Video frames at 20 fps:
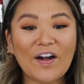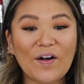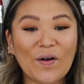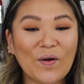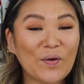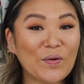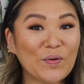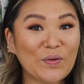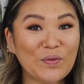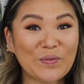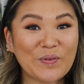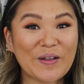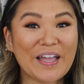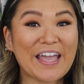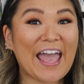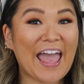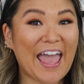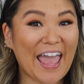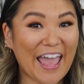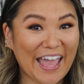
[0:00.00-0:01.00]

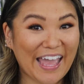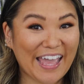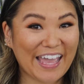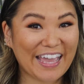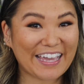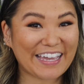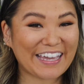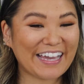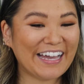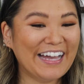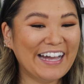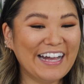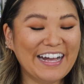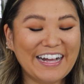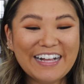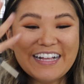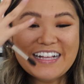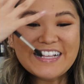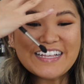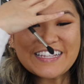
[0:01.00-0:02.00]
Okay,
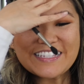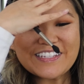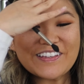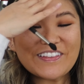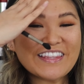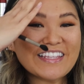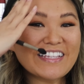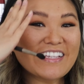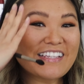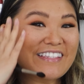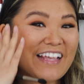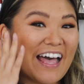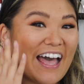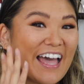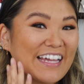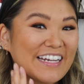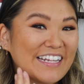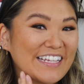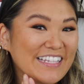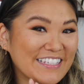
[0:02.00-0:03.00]
so this
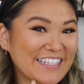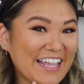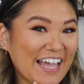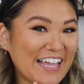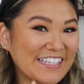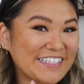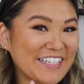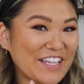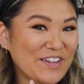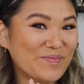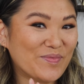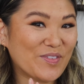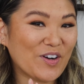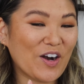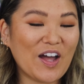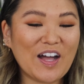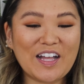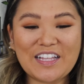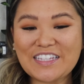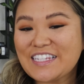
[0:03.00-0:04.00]
side is nice and
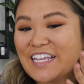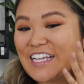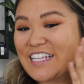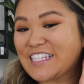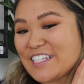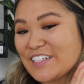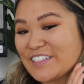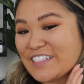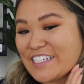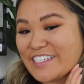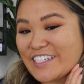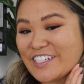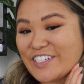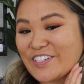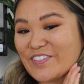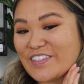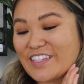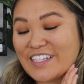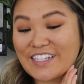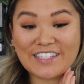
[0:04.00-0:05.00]
bronze. I still need to
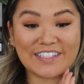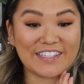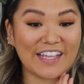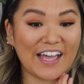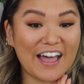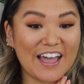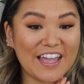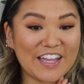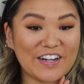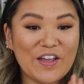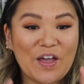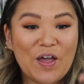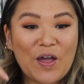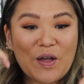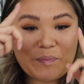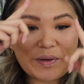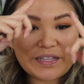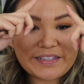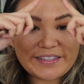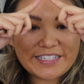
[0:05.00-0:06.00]
do this side,
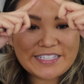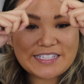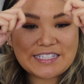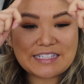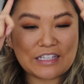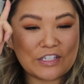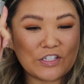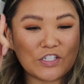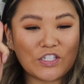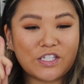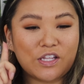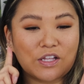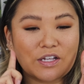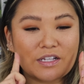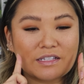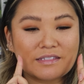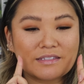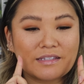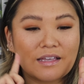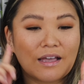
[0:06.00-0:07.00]
but this
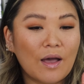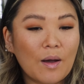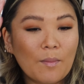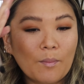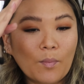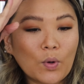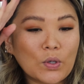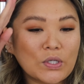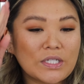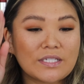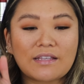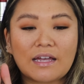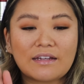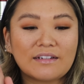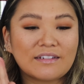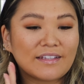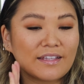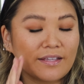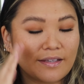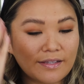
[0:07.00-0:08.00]
looks more
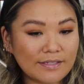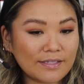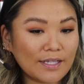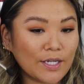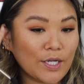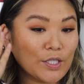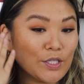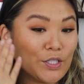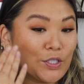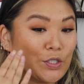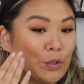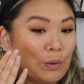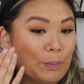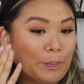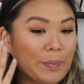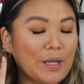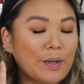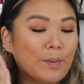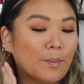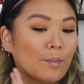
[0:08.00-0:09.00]
sun-kissed and a little
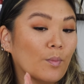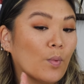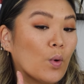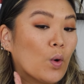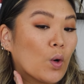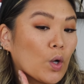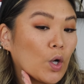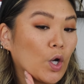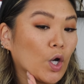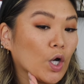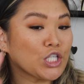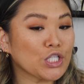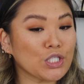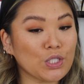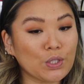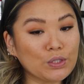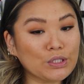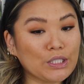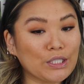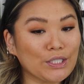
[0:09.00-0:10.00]
bit more
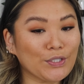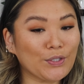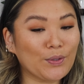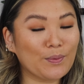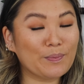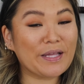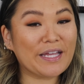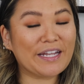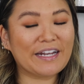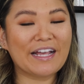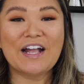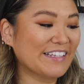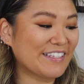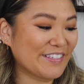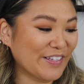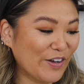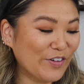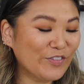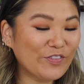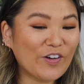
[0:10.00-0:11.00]
chiseled a little bit.
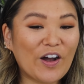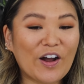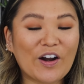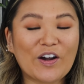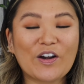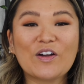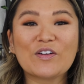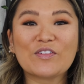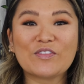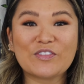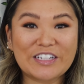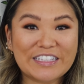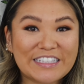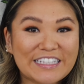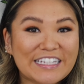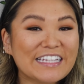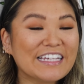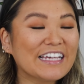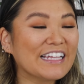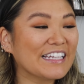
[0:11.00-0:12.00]
So far,
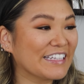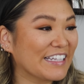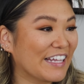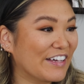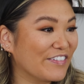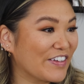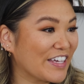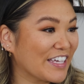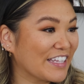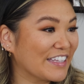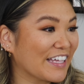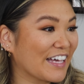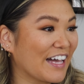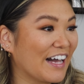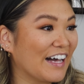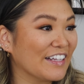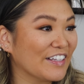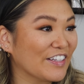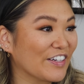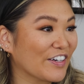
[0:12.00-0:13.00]
really loving the
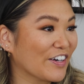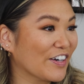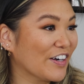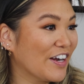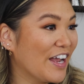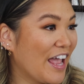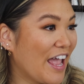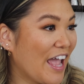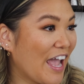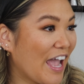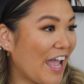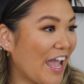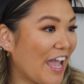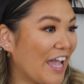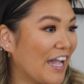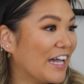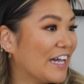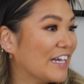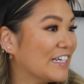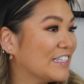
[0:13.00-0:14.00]
color,
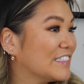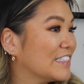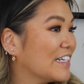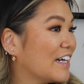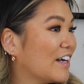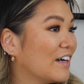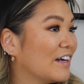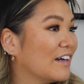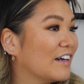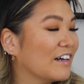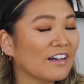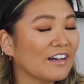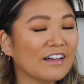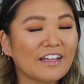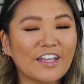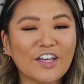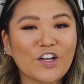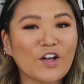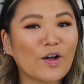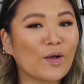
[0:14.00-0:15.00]
and
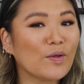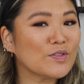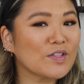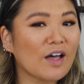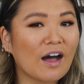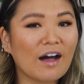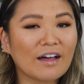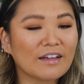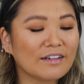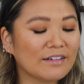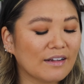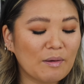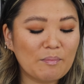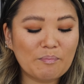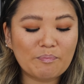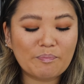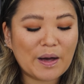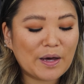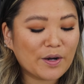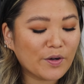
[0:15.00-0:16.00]
it goes
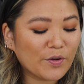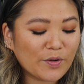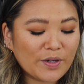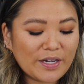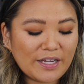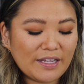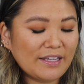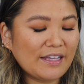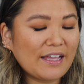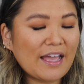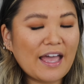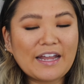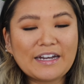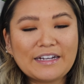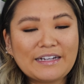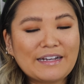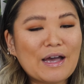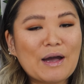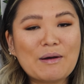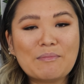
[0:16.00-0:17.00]
on buttery
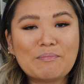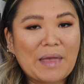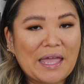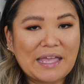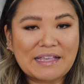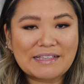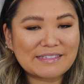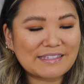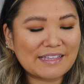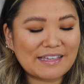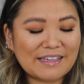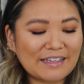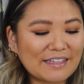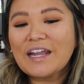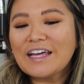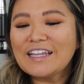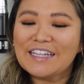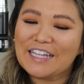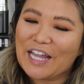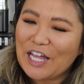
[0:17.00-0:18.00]
and amazing.
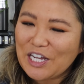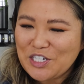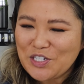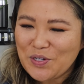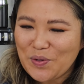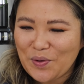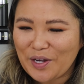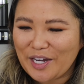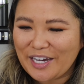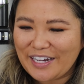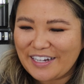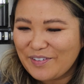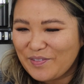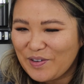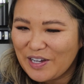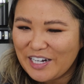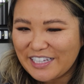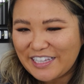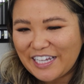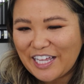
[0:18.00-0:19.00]
What a luxury,
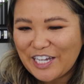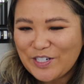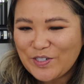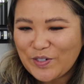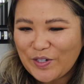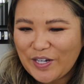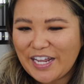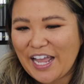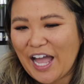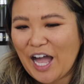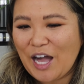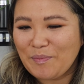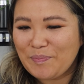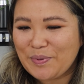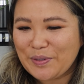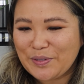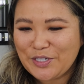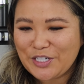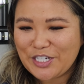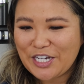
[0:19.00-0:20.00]
what a luxury. How
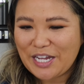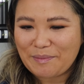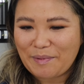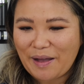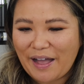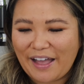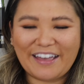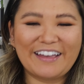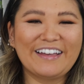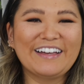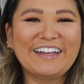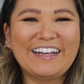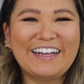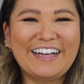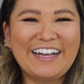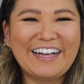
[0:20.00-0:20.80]
bougie am I?